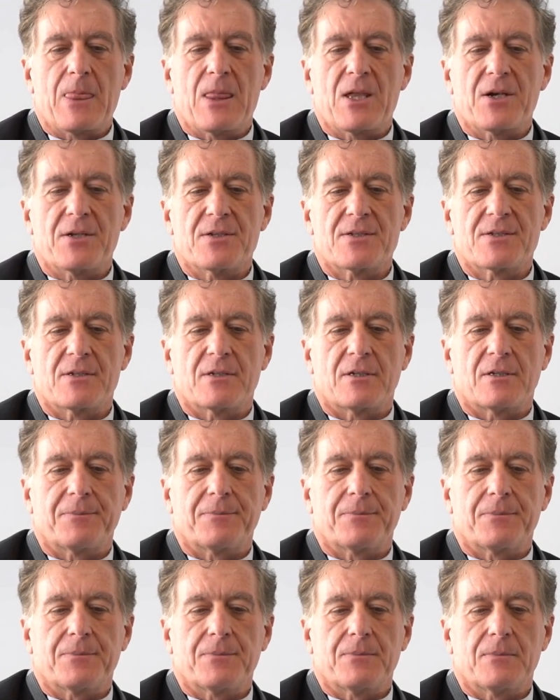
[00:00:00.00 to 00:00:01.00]
is
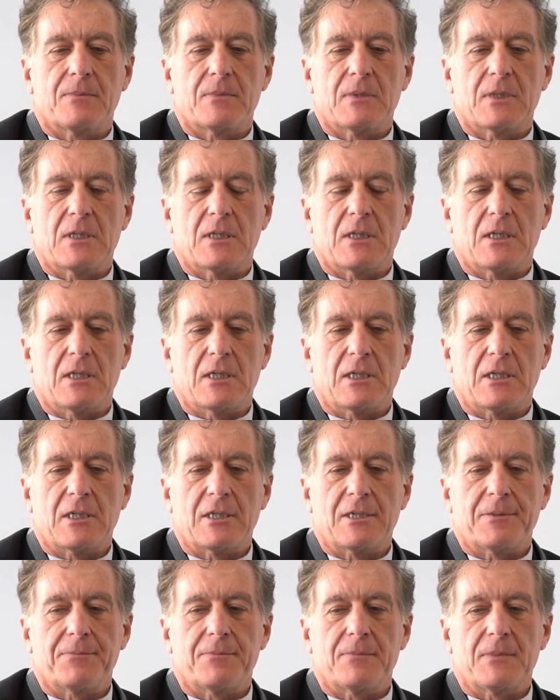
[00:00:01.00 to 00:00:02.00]
a
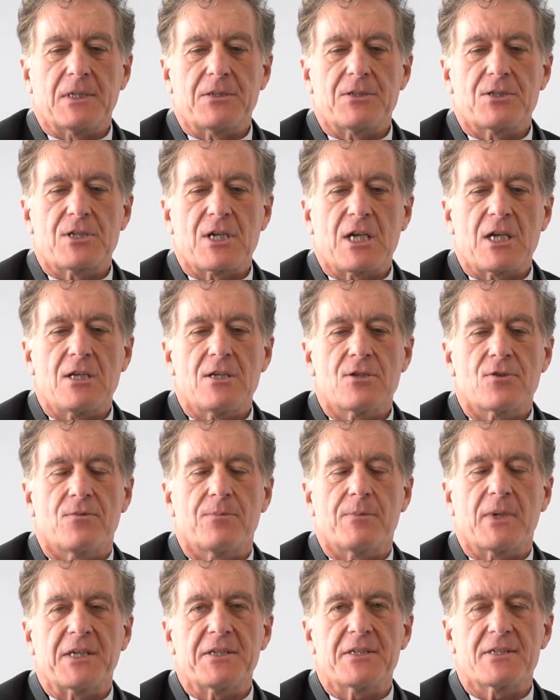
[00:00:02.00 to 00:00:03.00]
change of
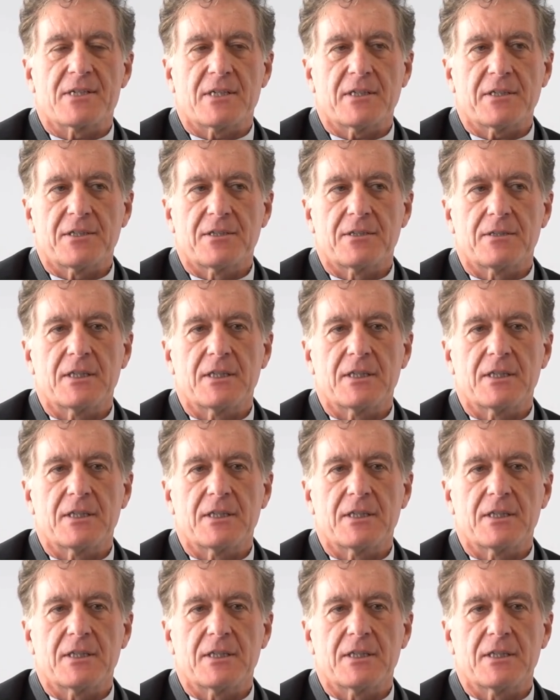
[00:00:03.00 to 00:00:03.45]
mindset